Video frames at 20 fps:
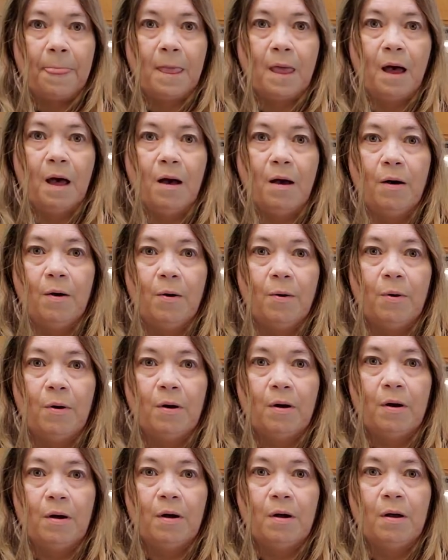Uh-oh.
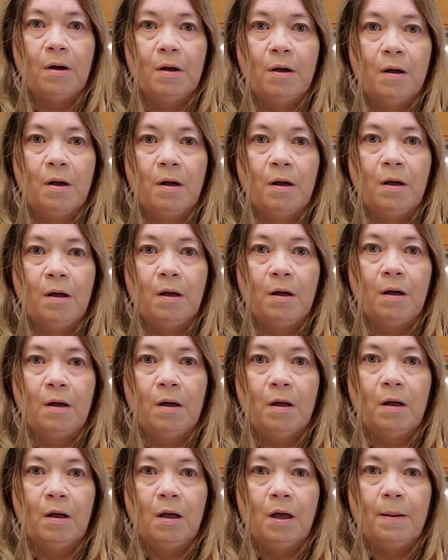
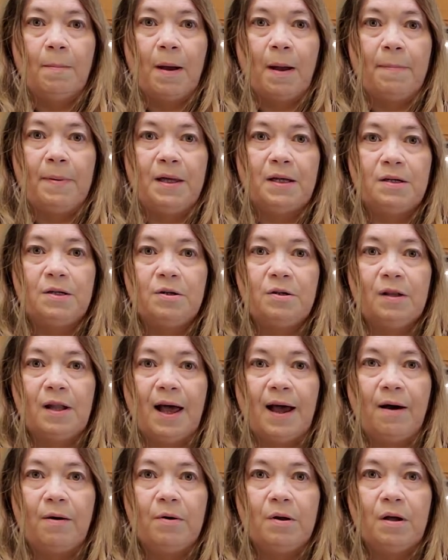Am I being too
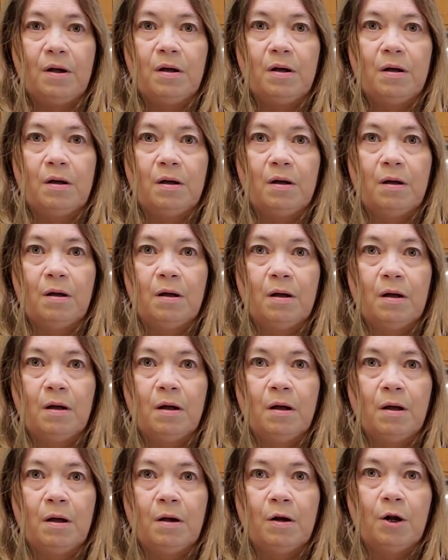loud?
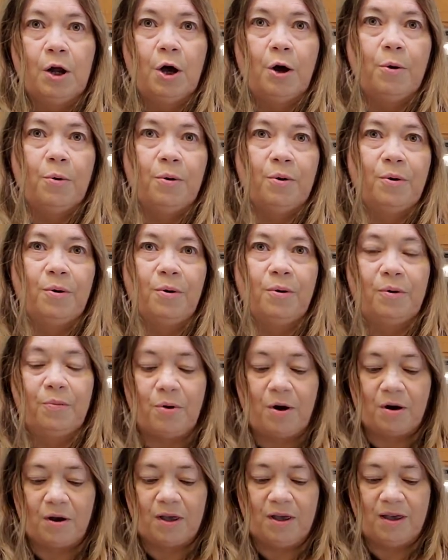No,
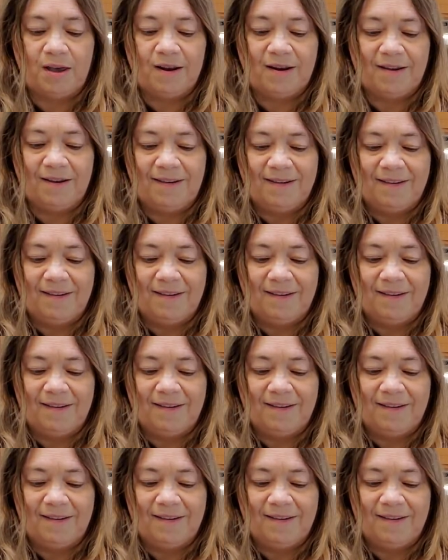wrong kid.